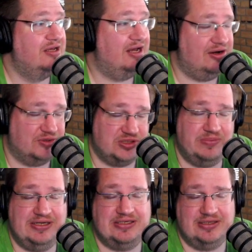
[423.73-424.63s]
And not to
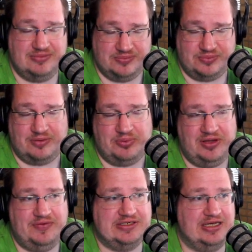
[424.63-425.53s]
mention what I
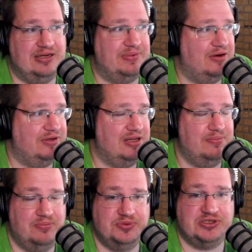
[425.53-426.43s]
previously said about
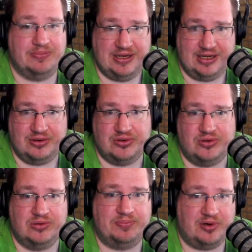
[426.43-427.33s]
them submitting
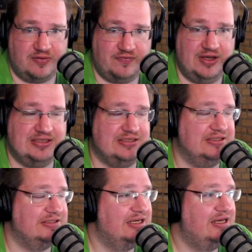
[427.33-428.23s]
code, bug
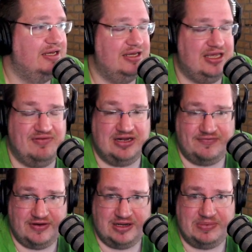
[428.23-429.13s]
fixes, giving
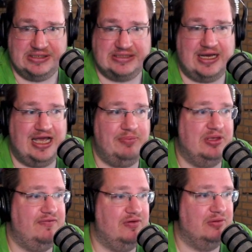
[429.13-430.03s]
development time,
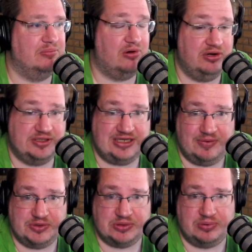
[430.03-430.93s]
giving
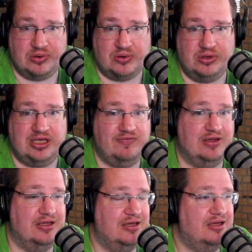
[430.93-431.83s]
monetary support,
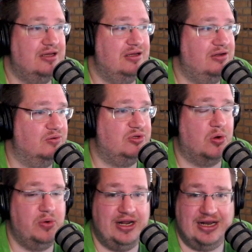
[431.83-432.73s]
giving, you know,
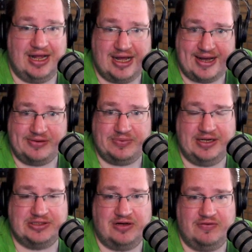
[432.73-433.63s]
donating hardware and
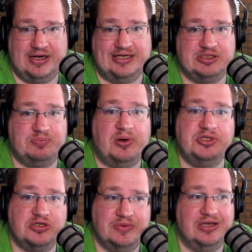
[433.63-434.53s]
stuff like that, as
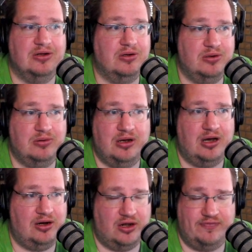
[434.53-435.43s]
sponsoring
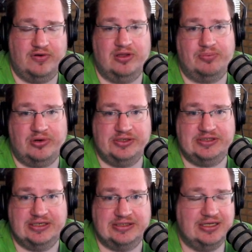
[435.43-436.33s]
a lot of other
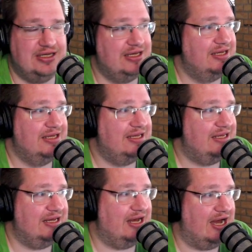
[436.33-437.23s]
projects.
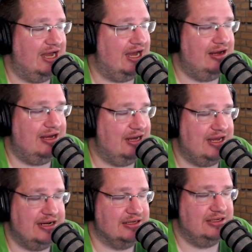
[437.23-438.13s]
I, I
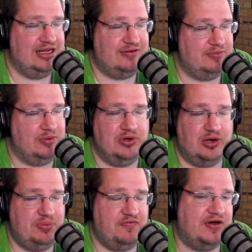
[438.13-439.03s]
again, it, it will
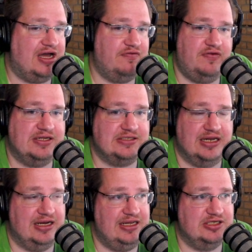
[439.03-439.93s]
not be far-fetched that
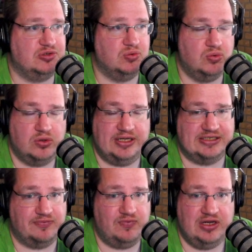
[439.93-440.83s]
at least Google is
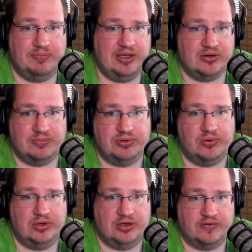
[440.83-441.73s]
a really big
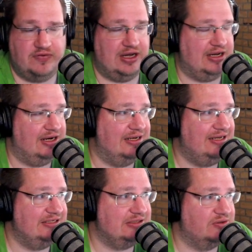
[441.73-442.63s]
component of that, and at
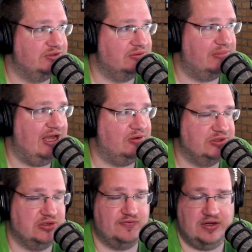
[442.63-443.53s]
least also
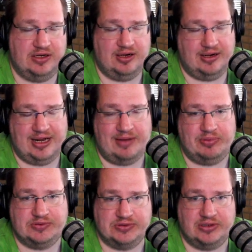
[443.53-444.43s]
Microsoft and, and Apple
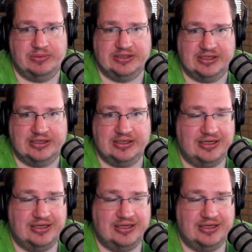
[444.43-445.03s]
to some extent.